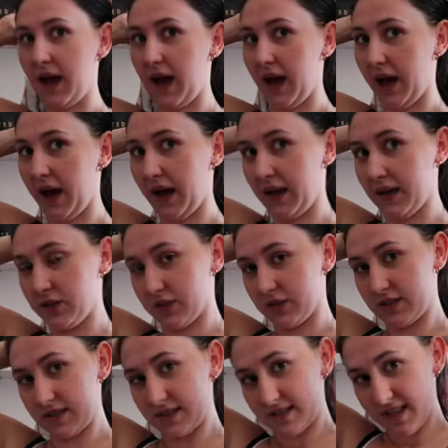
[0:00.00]
I
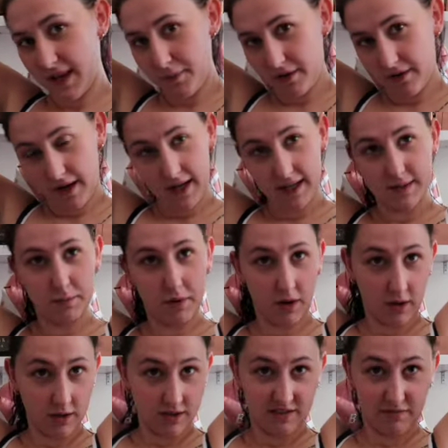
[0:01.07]
just separate
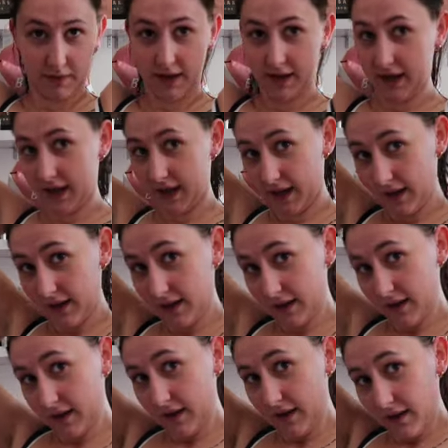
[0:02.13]
parts of my hair
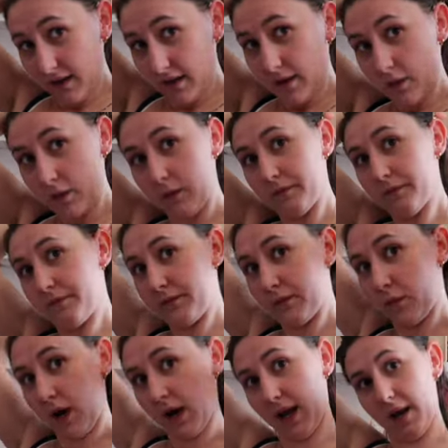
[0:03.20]

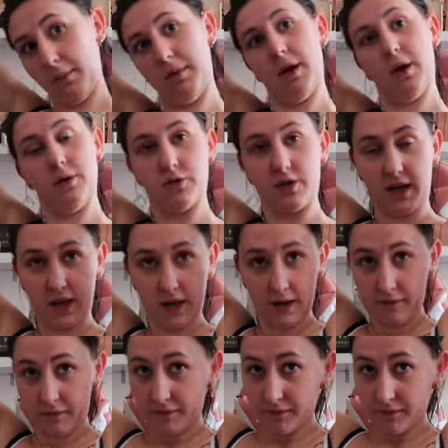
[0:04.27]
while I blow dry it.